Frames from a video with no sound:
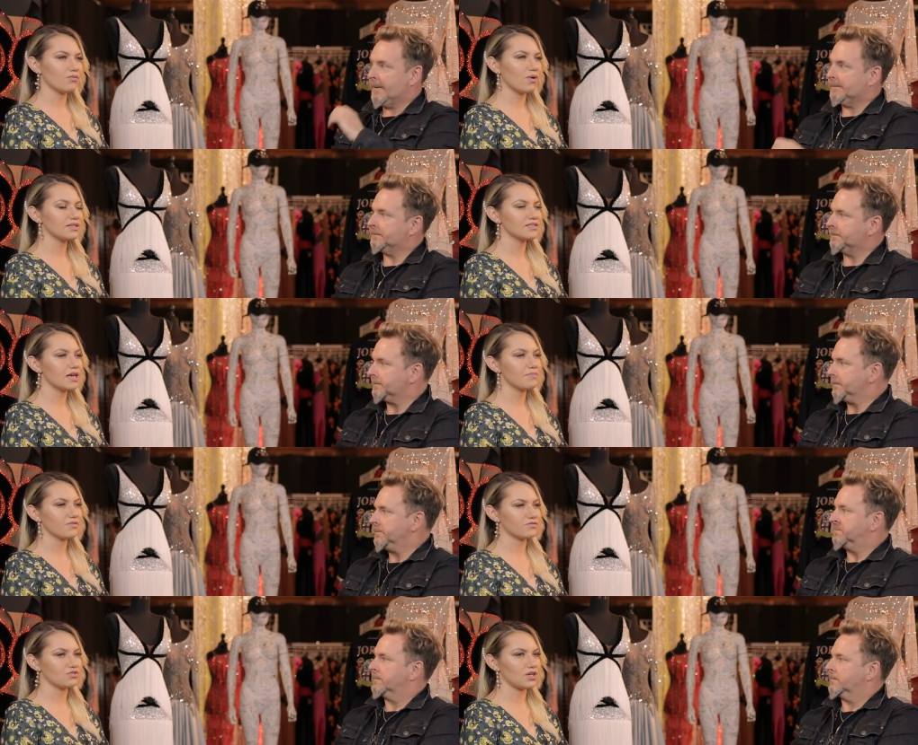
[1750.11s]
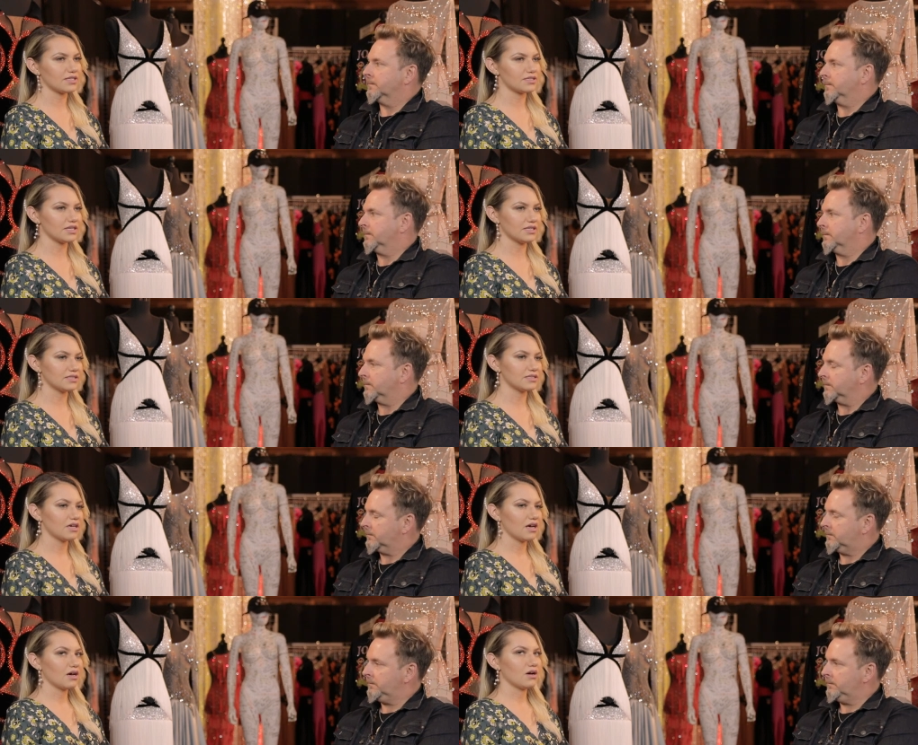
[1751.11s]
Speaker 1: What type of dresses
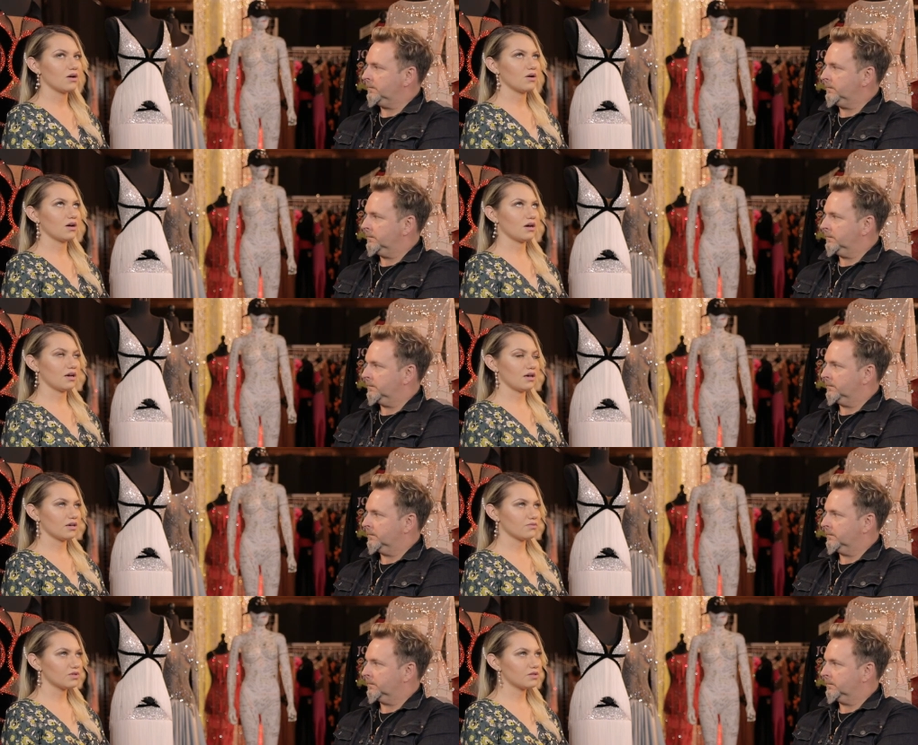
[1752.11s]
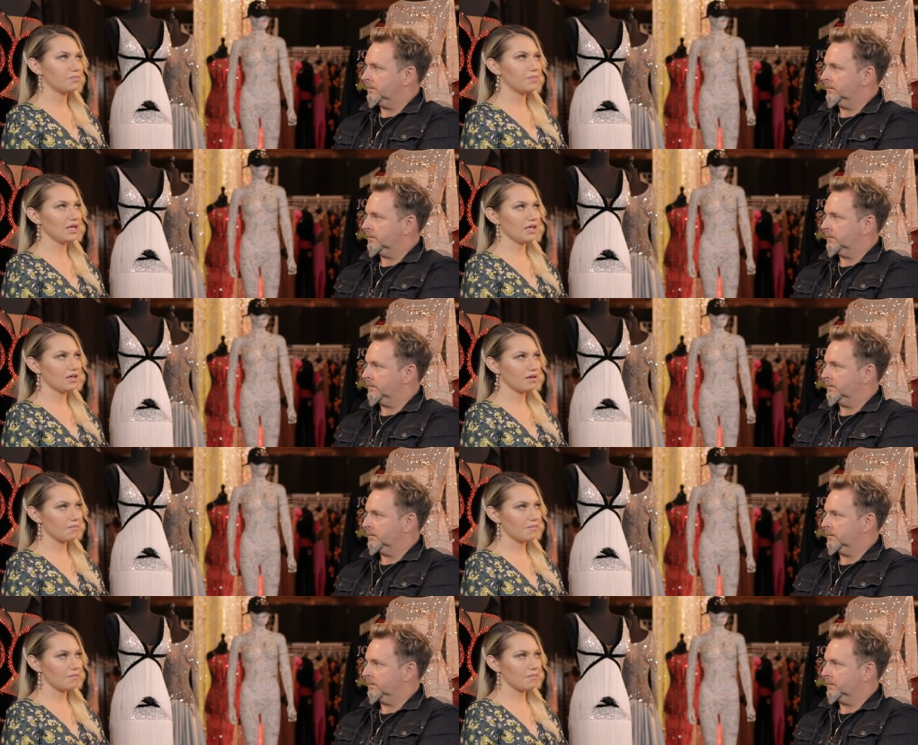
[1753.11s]
would be